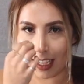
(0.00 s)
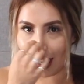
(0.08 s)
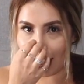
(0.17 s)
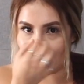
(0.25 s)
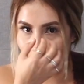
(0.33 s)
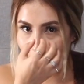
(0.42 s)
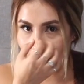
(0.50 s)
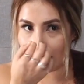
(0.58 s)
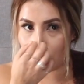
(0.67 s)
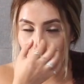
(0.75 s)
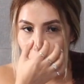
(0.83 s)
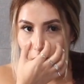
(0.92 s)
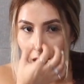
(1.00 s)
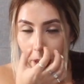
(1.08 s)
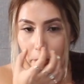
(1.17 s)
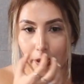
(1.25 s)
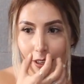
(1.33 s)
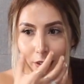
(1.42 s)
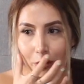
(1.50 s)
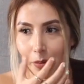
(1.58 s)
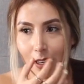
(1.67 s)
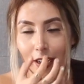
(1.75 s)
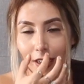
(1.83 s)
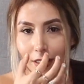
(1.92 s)
it's like to tap it. Oh
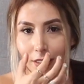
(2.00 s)
my god,